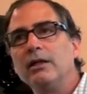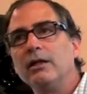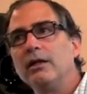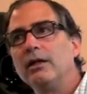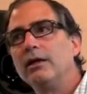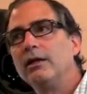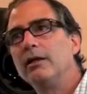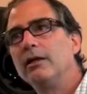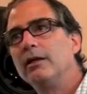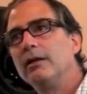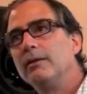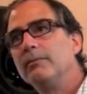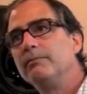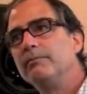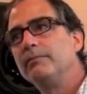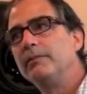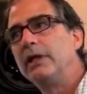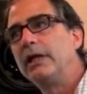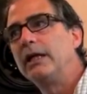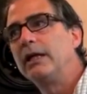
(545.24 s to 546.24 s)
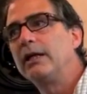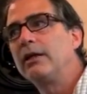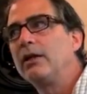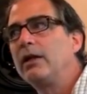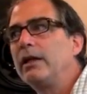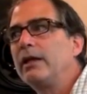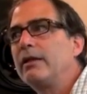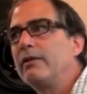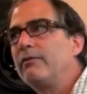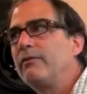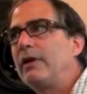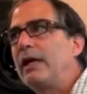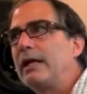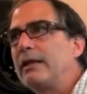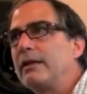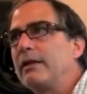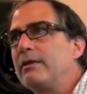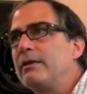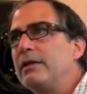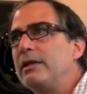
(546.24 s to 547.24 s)
And I like the
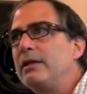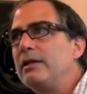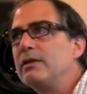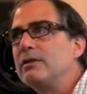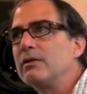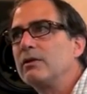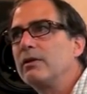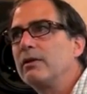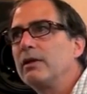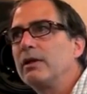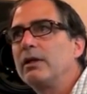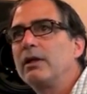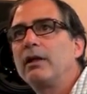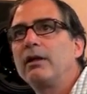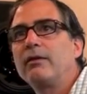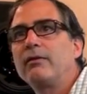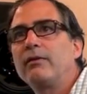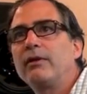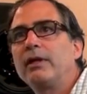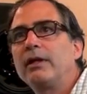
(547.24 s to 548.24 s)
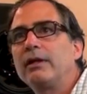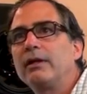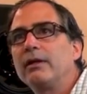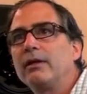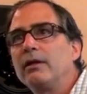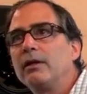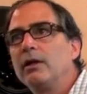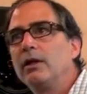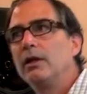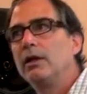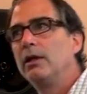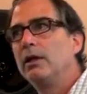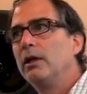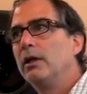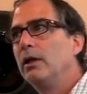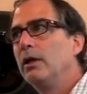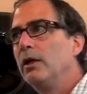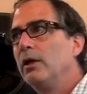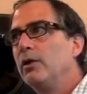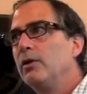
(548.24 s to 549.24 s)
fact that these are the kind of thing that
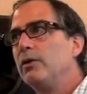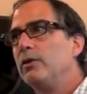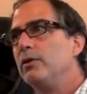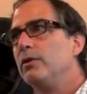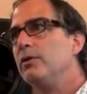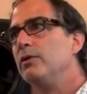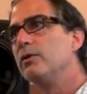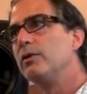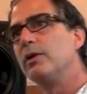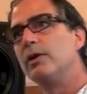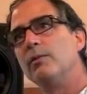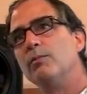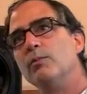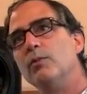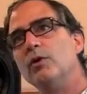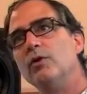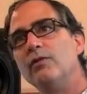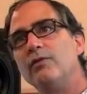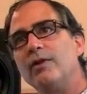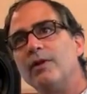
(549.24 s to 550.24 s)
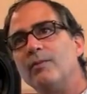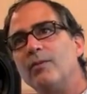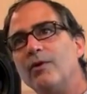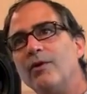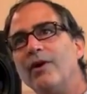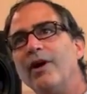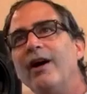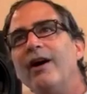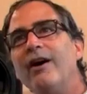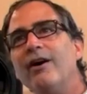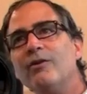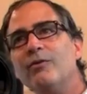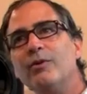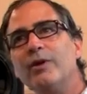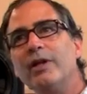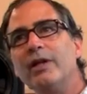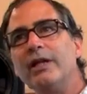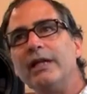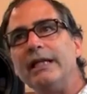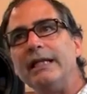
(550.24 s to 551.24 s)
you can move them around
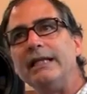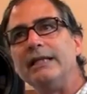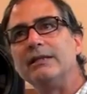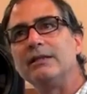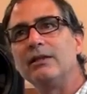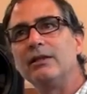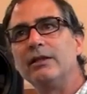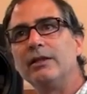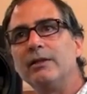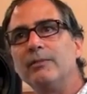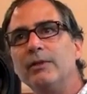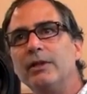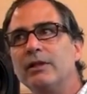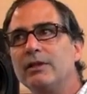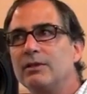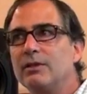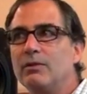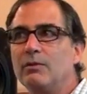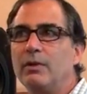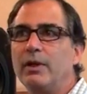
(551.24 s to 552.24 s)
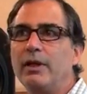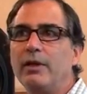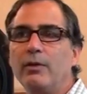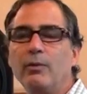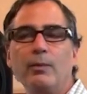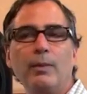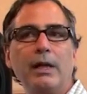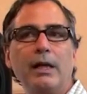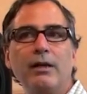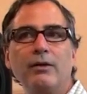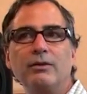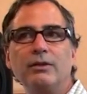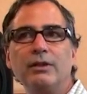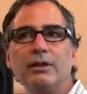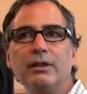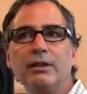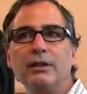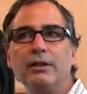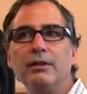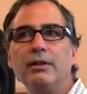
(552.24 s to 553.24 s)
really easily because of the way they're
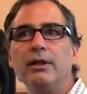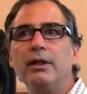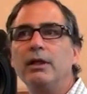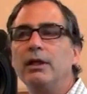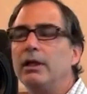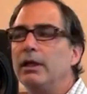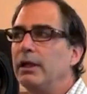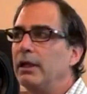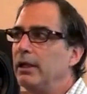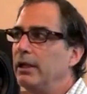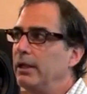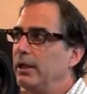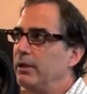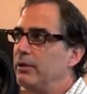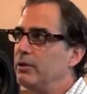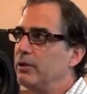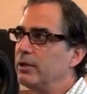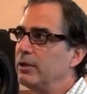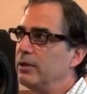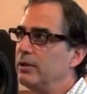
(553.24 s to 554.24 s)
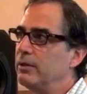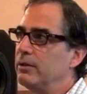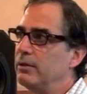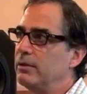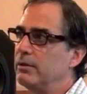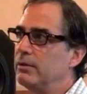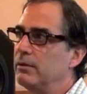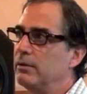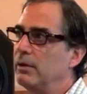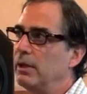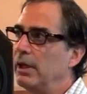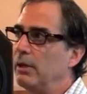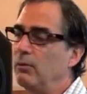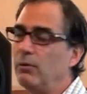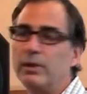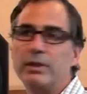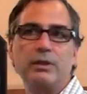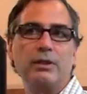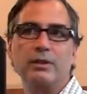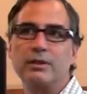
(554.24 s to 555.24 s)
mounted, and
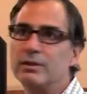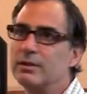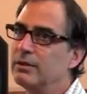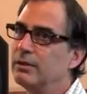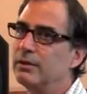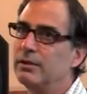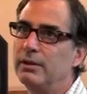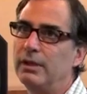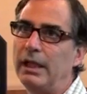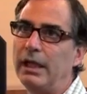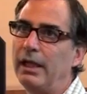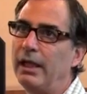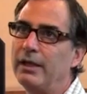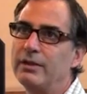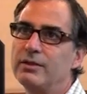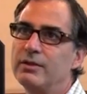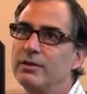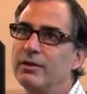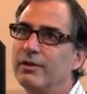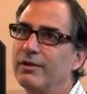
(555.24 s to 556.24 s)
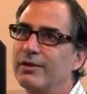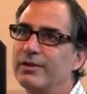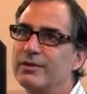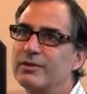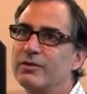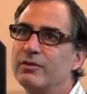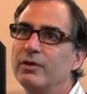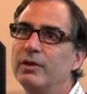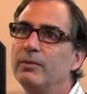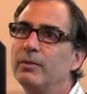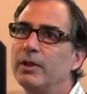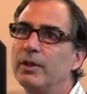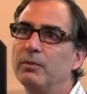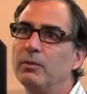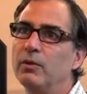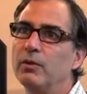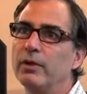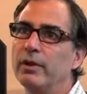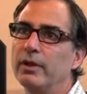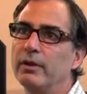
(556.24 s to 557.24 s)
which is, as you know, extremely
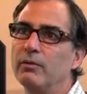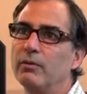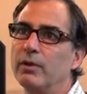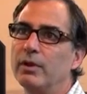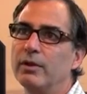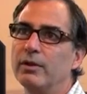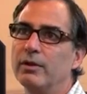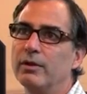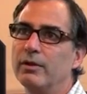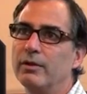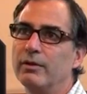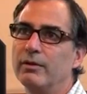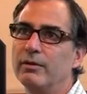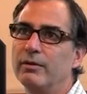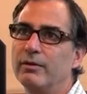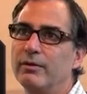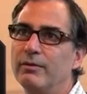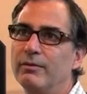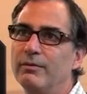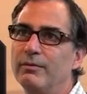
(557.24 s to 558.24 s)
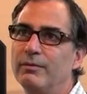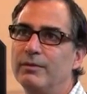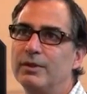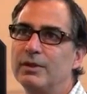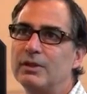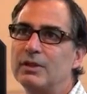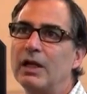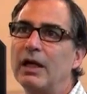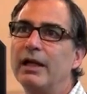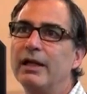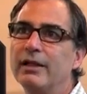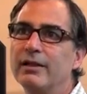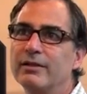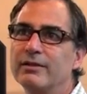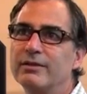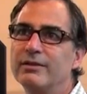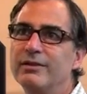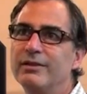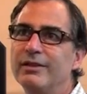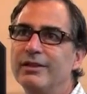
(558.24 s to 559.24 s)
important when you're designing a
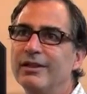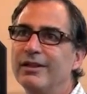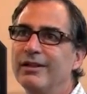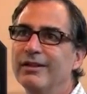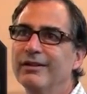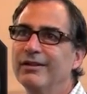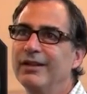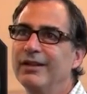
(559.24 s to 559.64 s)
studio.